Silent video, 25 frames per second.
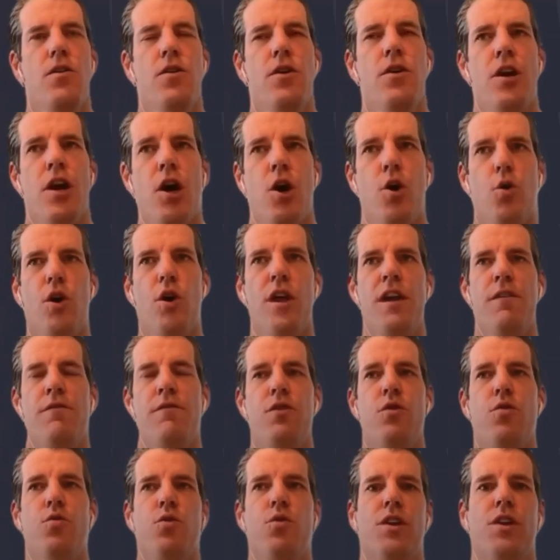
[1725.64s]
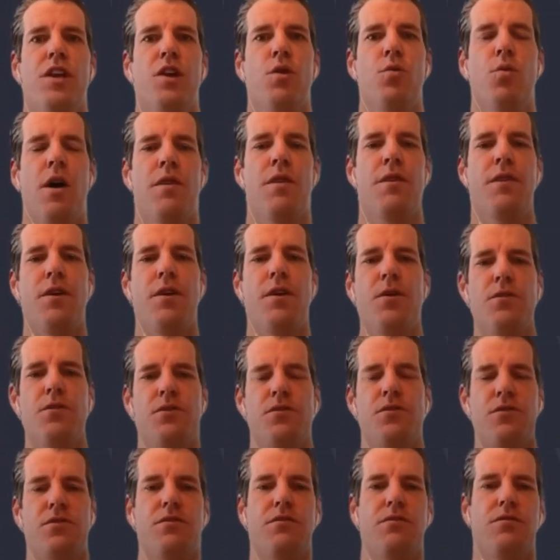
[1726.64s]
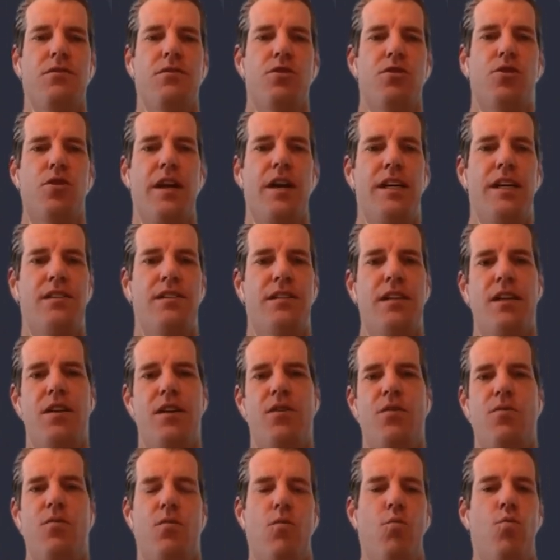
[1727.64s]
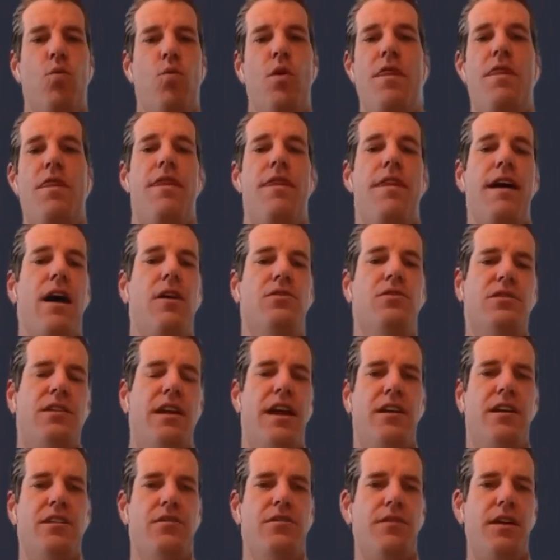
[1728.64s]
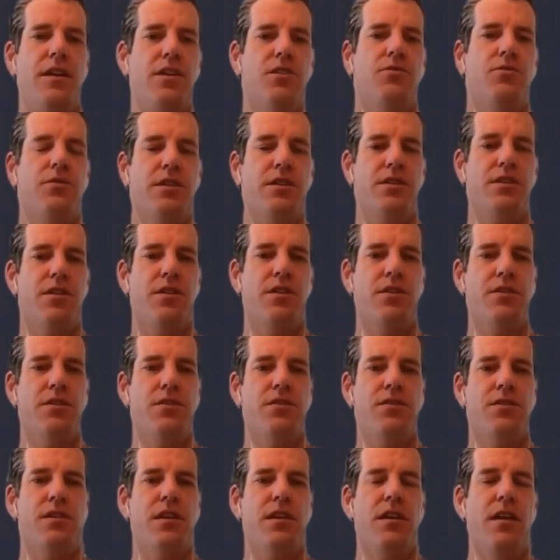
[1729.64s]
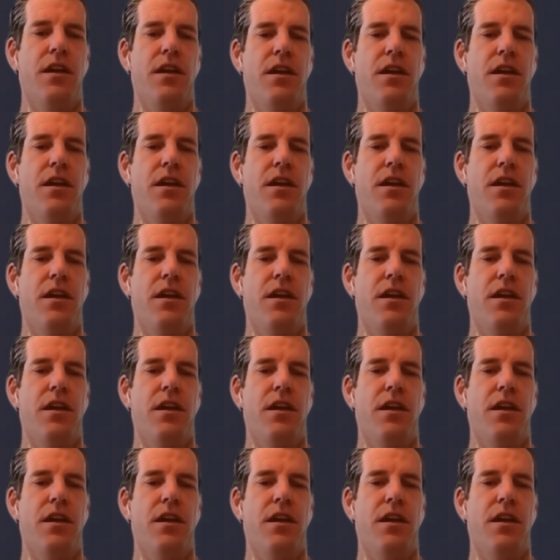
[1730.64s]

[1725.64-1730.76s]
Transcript: you know, if you really want those crazy 1,000x venture returns,